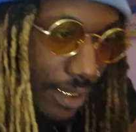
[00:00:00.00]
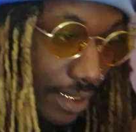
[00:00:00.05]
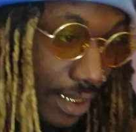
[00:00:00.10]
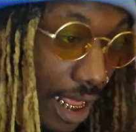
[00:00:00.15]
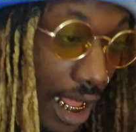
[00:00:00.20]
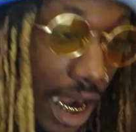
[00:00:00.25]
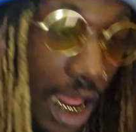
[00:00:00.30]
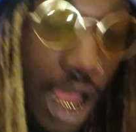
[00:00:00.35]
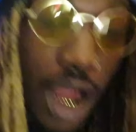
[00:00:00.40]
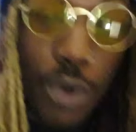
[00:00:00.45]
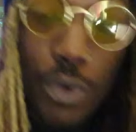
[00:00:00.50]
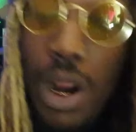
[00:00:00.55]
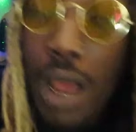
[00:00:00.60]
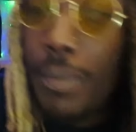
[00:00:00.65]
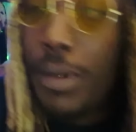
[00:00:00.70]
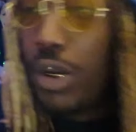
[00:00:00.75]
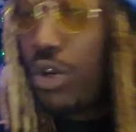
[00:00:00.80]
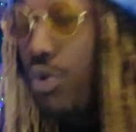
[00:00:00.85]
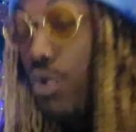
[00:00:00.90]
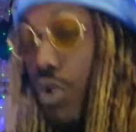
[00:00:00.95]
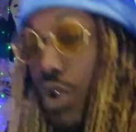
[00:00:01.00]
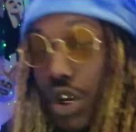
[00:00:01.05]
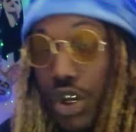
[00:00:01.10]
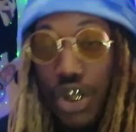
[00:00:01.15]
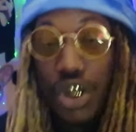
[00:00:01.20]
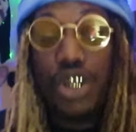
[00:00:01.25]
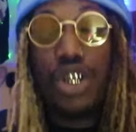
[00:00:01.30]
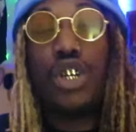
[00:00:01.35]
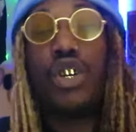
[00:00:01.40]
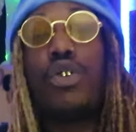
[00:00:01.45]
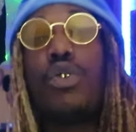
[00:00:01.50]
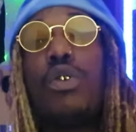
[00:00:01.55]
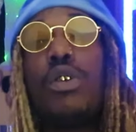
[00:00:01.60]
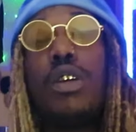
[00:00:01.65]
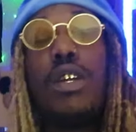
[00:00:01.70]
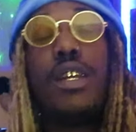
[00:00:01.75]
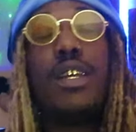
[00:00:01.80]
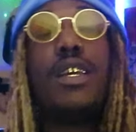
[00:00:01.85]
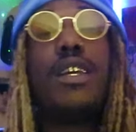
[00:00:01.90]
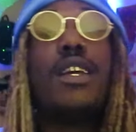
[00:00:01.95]
Not a Robin Cougar just to go
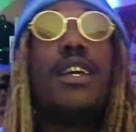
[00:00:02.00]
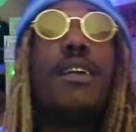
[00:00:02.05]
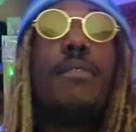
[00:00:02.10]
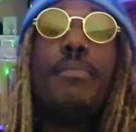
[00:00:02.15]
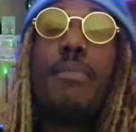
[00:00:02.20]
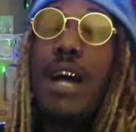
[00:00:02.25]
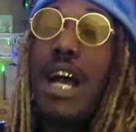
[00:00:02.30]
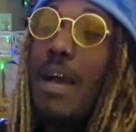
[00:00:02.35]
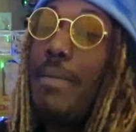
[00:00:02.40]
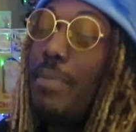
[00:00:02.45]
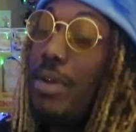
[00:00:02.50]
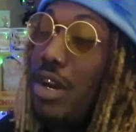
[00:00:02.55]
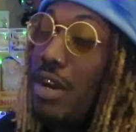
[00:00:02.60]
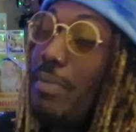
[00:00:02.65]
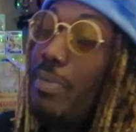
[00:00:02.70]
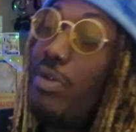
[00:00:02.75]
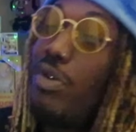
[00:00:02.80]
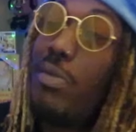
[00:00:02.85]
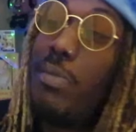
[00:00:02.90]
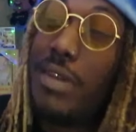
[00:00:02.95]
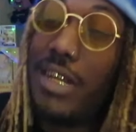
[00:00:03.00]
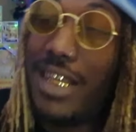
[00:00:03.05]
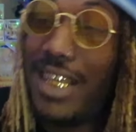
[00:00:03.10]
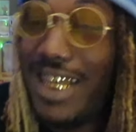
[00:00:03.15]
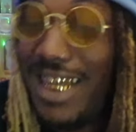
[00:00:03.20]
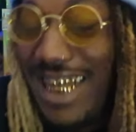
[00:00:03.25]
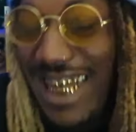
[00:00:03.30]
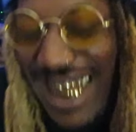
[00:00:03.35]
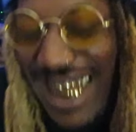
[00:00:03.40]
and buy a pair of Pumas.